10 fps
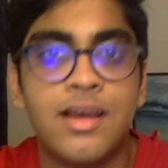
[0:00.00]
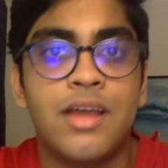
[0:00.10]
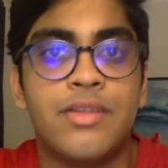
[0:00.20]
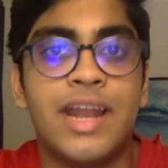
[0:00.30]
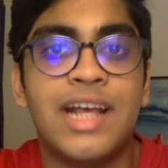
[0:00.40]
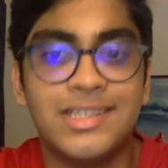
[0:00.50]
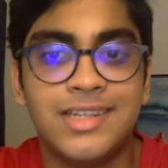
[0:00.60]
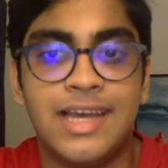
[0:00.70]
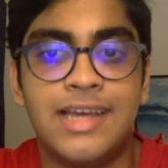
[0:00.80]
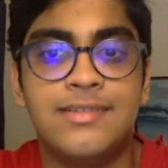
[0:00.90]
The
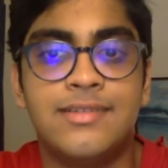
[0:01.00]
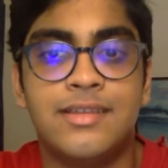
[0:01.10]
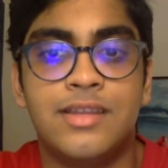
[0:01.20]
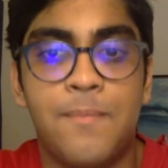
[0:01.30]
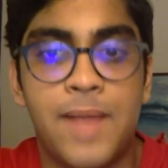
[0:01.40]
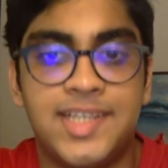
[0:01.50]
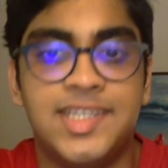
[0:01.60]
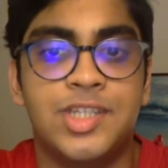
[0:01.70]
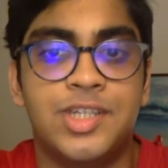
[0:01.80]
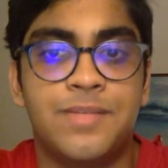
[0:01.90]
next is the
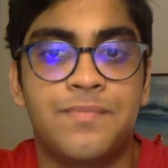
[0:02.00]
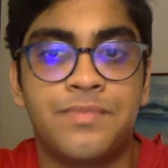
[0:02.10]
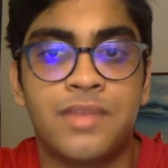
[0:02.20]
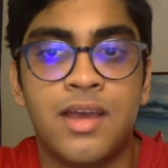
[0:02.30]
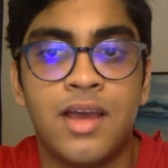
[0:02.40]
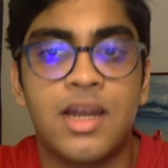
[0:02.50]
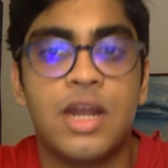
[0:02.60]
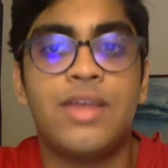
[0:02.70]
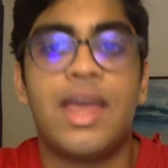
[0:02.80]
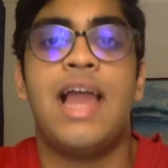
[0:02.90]
message. Now,
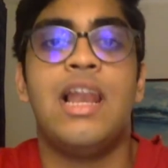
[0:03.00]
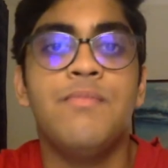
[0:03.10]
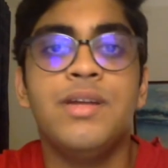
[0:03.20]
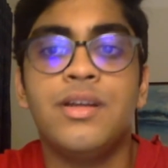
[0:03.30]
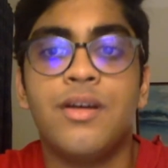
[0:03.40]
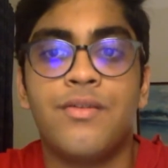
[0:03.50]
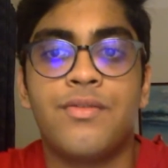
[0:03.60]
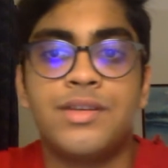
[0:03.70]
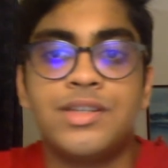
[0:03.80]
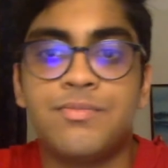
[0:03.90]
this element of
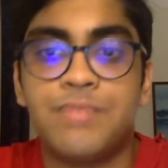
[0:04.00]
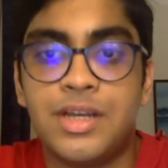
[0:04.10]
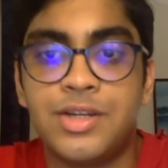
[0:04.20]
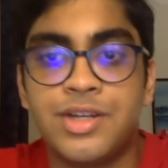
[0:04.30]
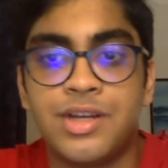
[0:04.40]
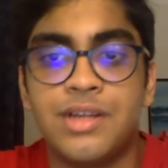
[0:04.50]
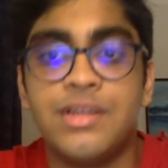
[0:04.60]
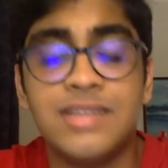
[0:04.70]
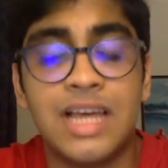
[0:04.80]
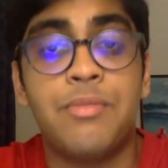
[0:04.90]
the speech
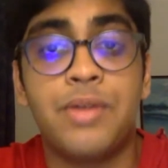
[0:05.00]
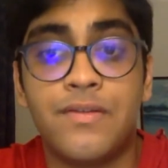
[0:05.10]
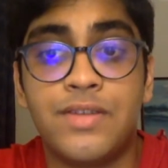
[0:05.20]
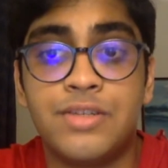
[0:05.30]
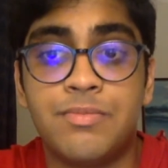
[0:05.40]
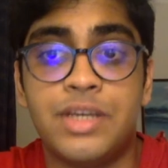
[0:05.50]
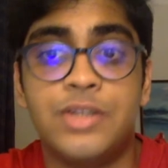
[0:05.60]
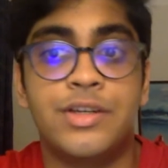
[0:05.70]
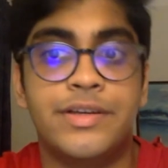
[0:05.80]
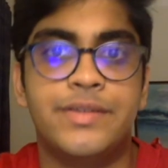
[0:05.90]

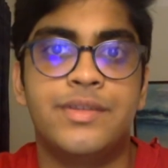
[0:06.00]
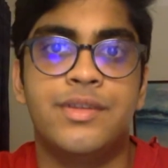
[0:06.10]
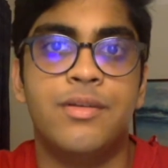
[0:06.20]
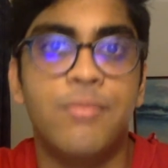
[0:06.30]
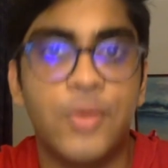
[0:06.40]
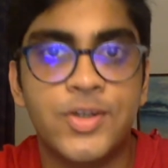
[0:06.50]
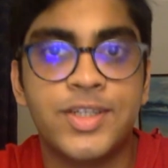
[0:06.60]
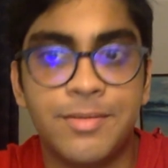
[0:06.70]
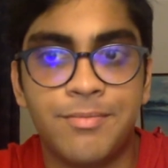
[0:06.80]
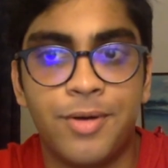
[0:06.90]
is the most
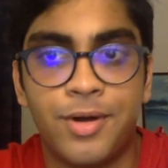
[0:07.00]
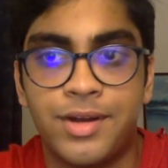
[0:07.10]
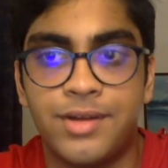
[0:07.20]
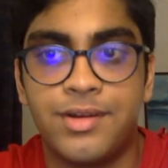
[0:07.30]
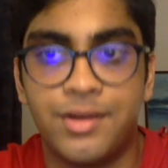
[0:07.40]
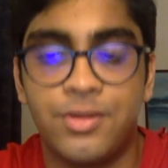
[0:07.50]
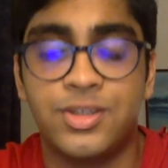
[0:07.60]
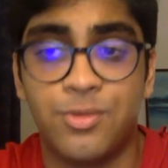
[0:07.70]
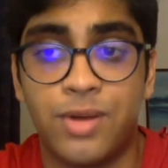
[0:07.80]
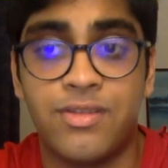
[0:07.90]
important,
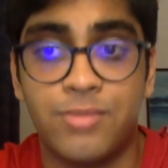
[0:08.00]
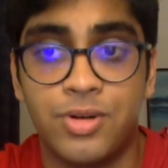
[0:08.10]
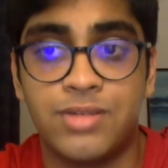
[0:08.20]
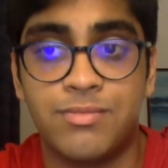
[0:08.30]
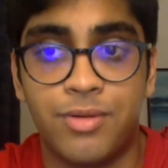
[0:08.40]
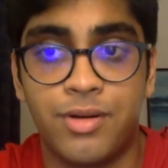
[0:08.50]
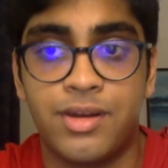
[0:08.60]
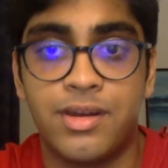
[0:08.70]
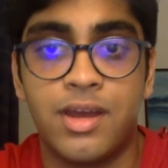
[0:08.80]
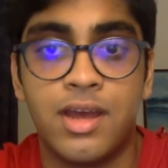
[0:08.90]
also one of the most
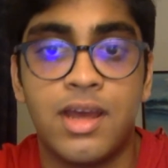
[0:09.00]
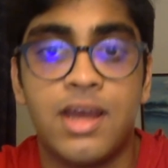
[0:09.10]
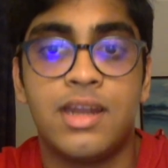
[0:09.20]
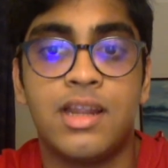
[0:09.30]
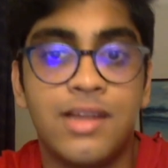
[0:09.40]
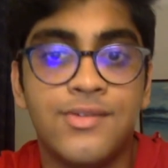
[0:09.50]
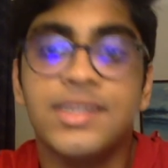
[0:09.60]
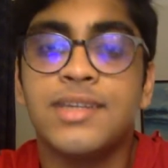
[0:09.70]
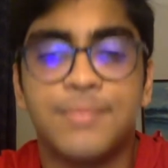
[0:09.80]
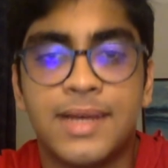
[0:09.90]
important. Delivering
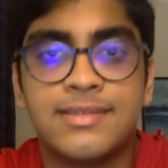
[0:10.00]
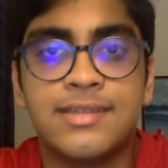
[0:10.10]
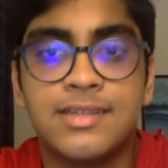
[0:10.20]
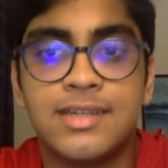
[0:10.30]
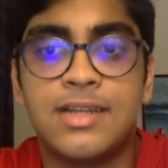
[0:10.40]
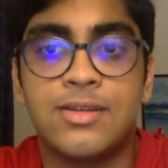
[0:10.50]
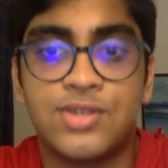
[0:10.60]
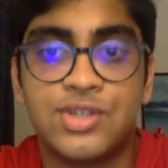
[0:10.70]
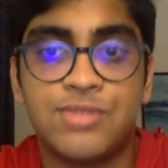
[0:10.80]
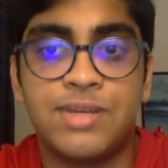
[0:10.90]
the message in your
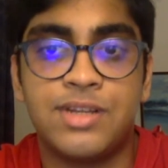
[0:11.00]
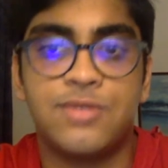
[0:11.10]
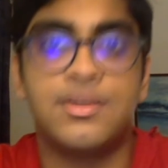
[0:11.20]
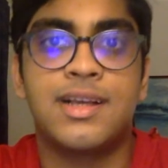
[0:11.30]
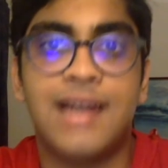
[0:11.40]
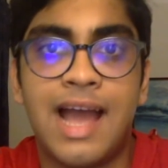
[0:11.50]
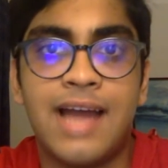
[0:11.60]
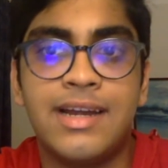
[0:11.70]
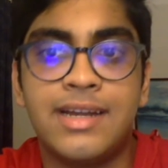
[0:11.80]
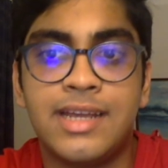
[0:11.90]
speech with
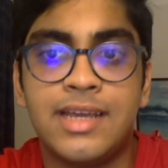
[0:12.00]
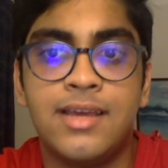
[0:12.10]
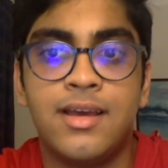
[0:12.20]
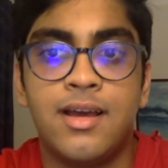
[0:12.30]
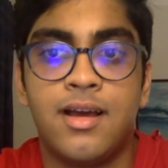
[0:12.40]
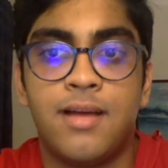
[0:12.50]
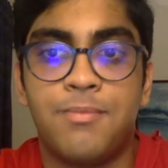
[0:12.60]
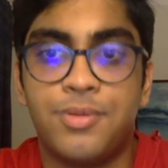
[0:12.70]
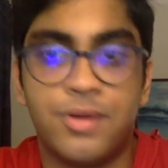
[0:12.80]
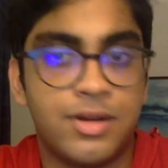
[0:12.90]
clarity,
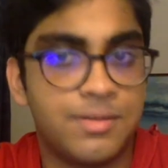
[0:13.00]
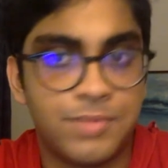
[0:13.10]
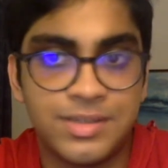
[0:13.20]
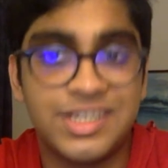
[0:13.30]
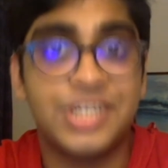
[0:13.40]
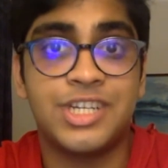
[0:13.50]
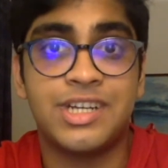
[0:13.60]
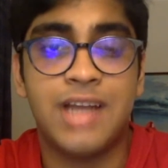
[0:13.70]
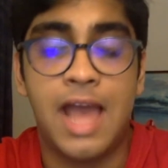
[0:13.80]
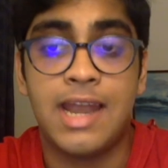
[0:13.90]

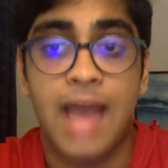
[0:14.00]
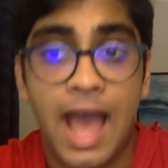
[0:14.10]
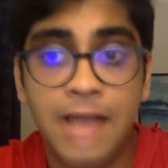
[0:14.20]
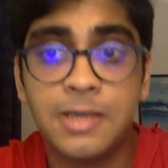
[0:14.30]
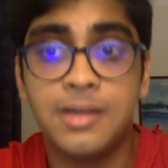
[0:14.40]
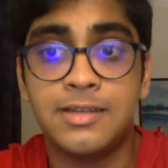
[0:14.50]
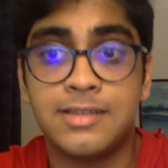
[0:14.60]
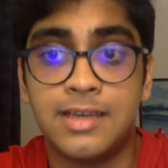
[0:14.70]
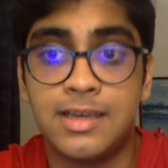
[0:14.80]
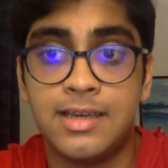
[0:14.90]
precision, and
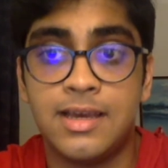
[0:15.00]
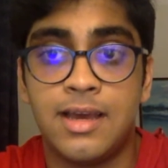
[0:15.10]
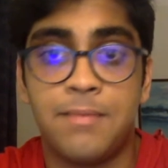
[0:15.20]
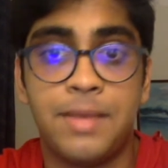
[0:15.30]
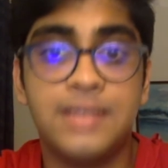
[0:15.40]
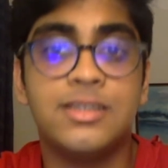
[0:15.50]
accuracy makes the